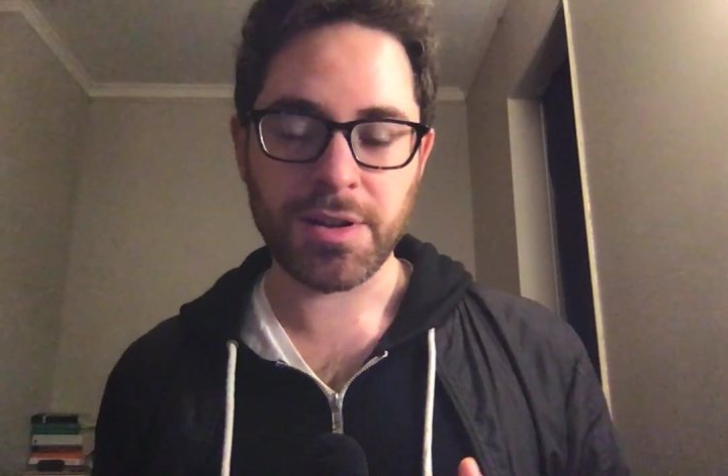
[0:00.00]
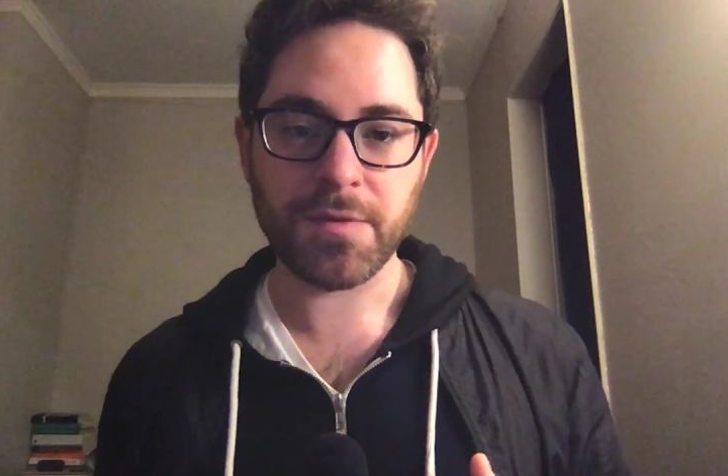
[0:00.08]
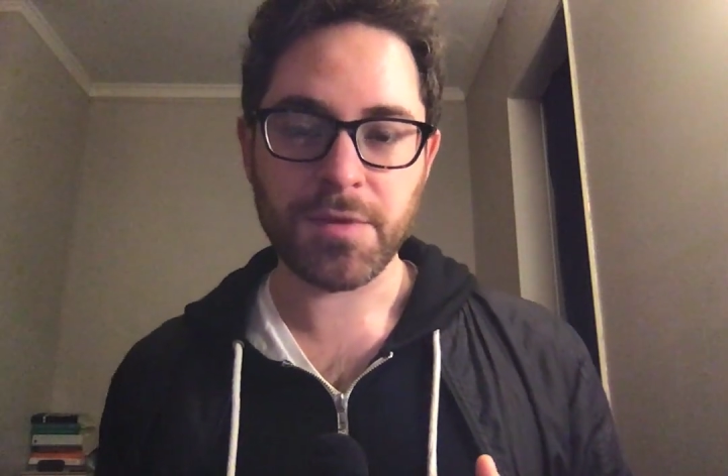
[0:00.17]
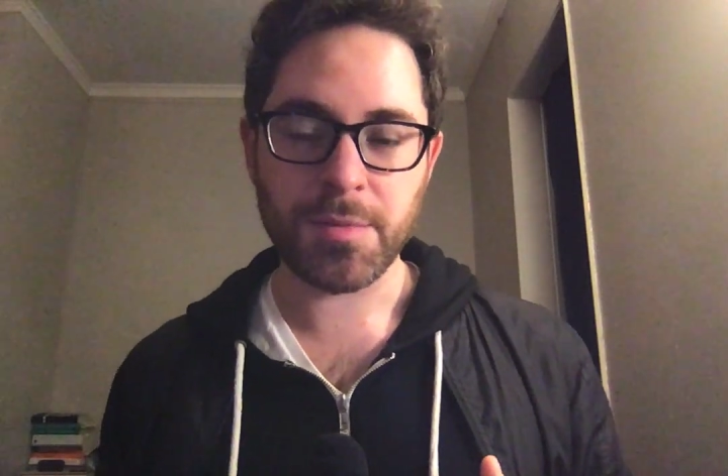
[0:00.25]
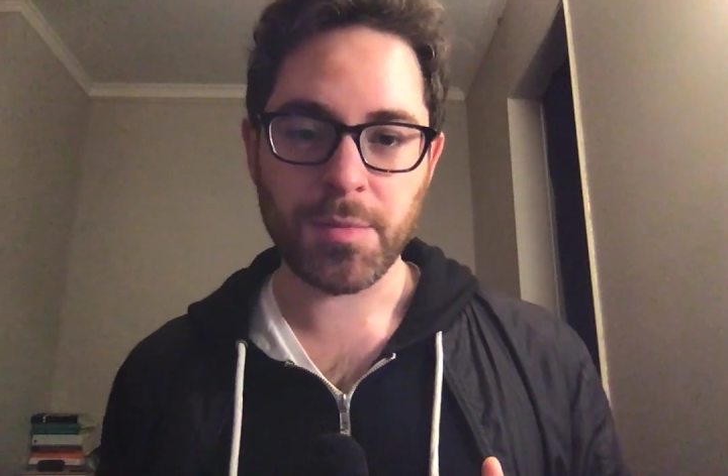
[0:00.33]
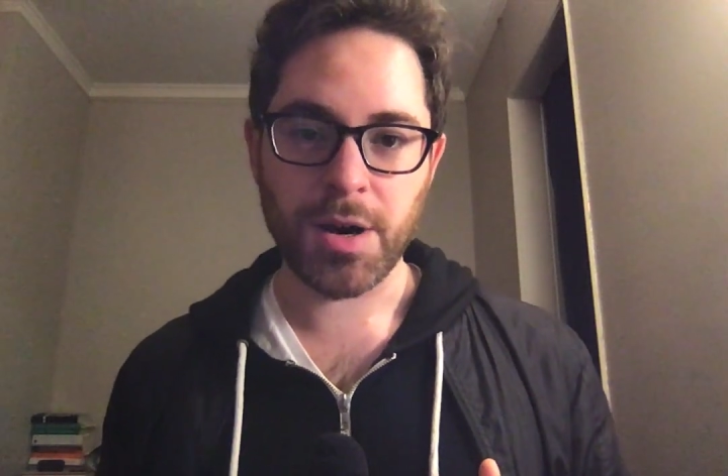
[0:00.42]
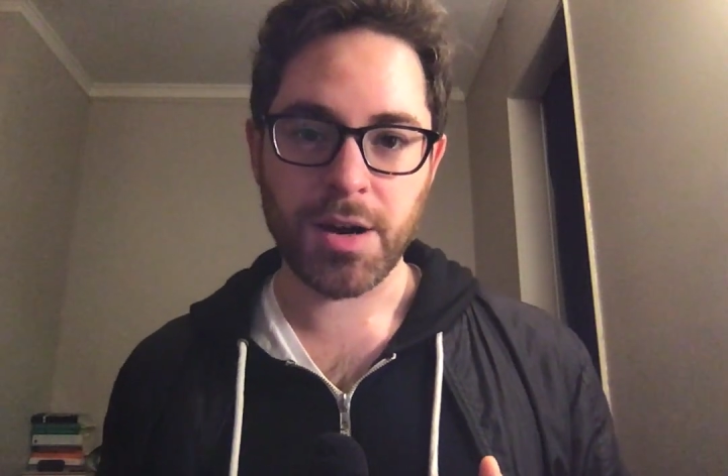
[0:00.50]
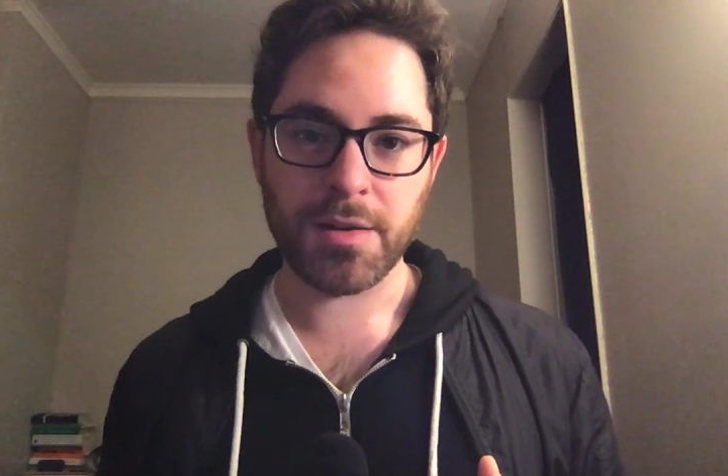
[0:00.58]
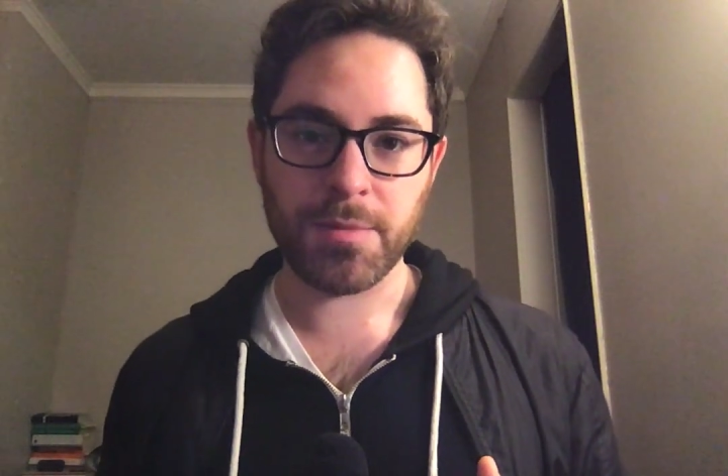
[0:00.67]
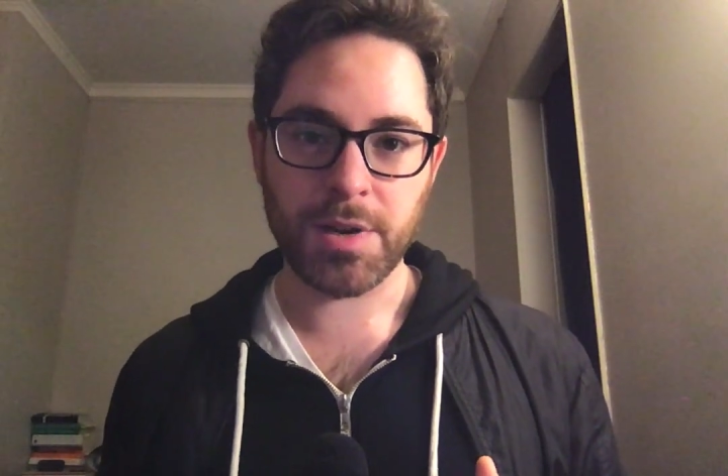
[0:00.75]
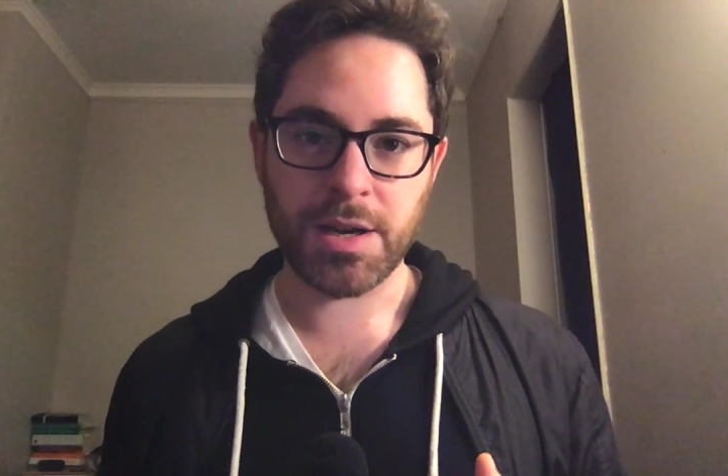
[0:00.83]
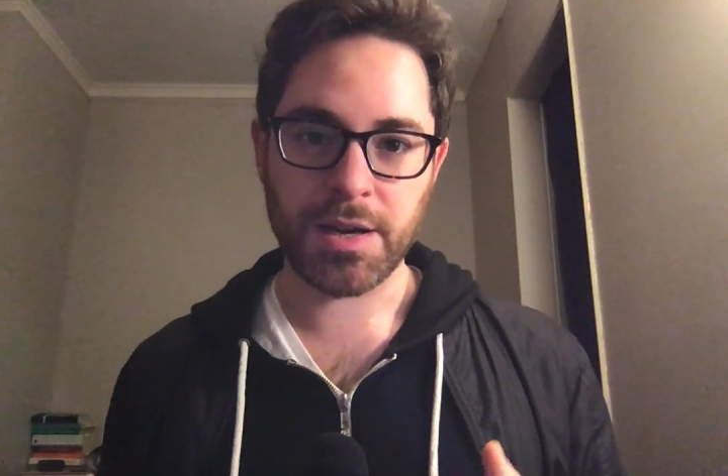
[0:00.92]
infant
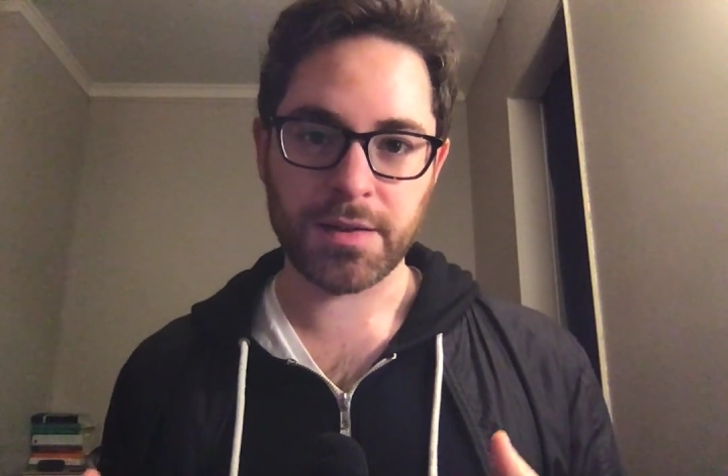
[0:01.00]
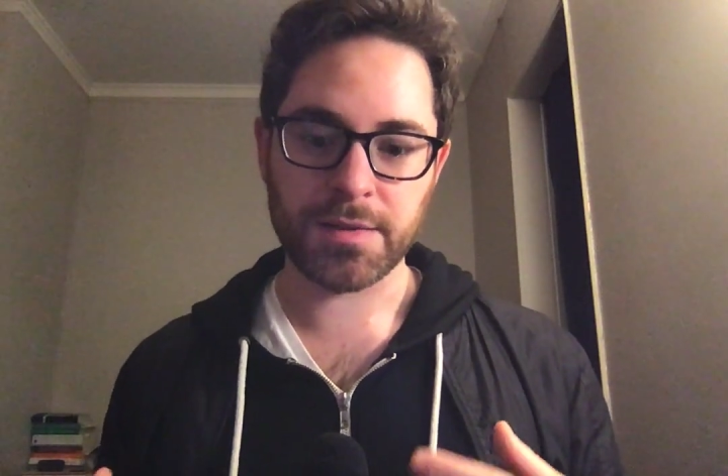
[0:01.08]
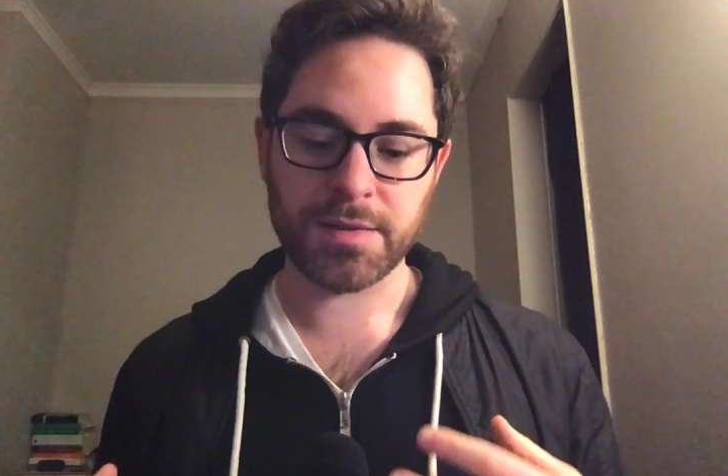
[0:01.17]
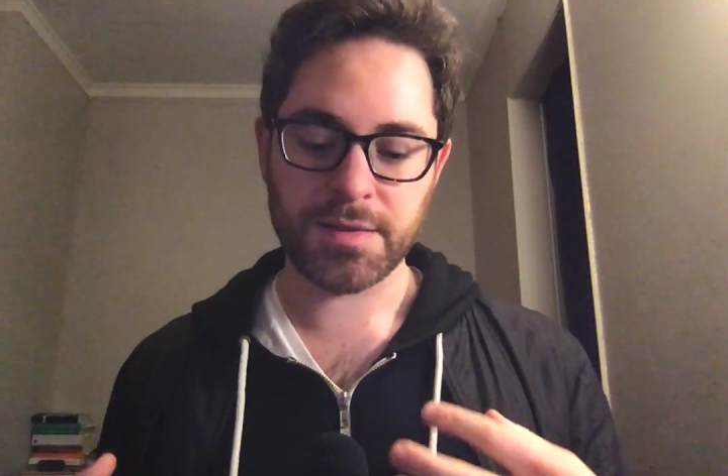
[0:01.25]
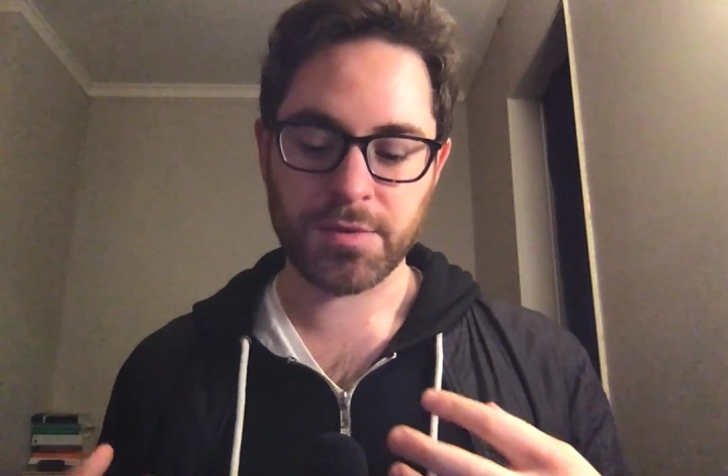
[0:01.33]
bond because